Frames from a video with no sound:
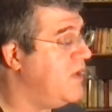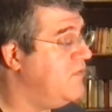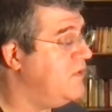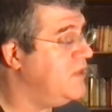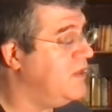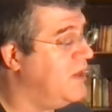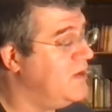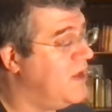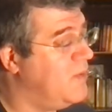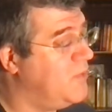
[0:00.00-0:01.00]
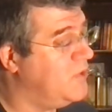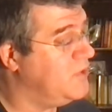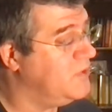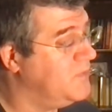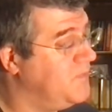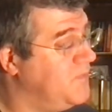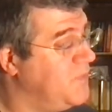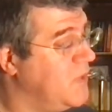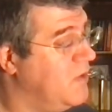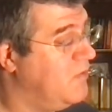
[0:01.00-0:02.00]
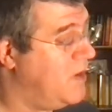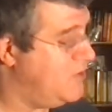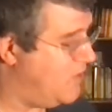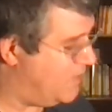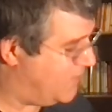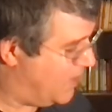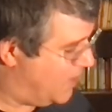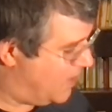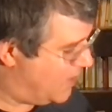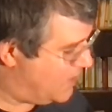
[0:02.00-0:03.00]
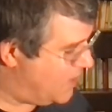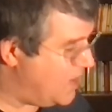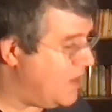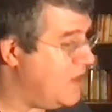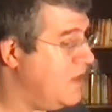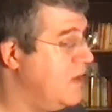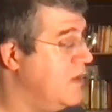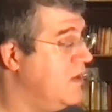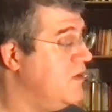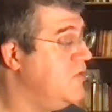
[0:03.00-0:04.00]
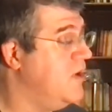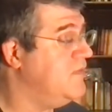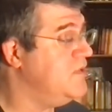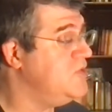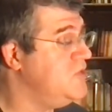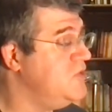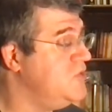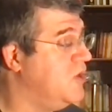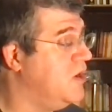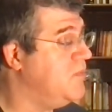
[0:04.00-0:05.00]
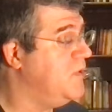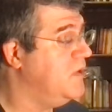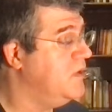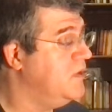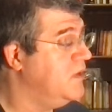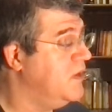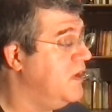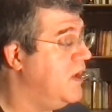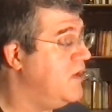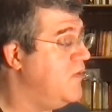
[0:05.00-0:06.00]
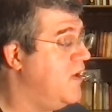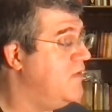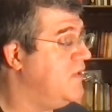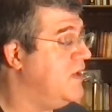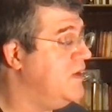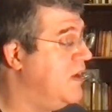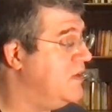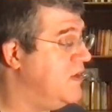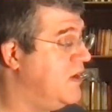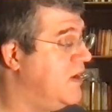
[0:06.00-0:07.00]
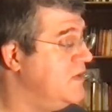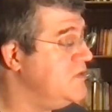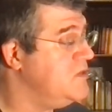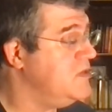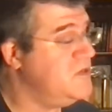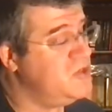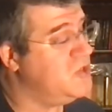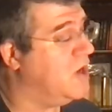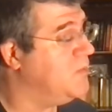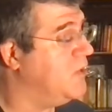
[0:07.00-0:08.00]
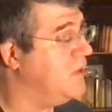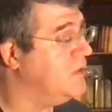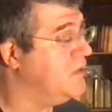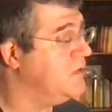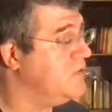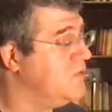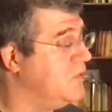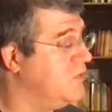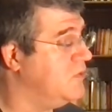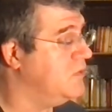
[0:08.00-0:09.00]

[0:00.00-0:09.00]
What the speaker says: everything lined up, right? You have an E, you have a G sharp, and you have a high C, C sharp, right? So,